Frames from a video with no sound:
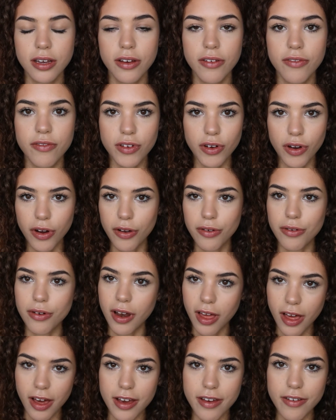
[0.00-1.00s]
for your own
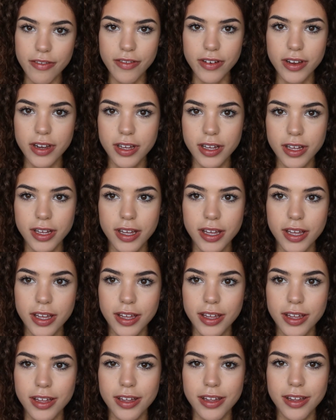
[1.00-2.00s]
life.
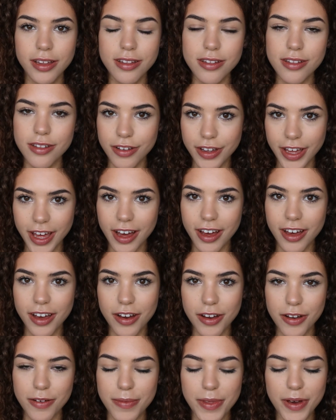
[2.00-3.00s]
So yeah, I
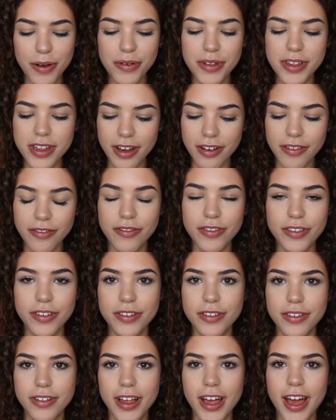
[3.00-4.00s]
hope that was
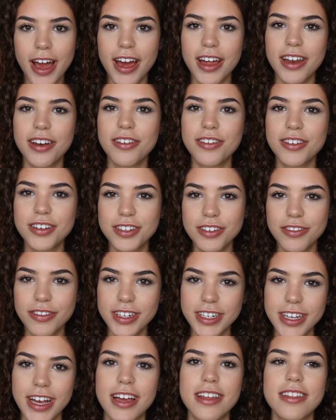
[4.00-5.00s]
helpful and not too
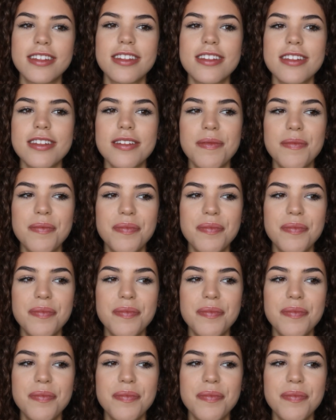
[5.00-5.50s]
intense.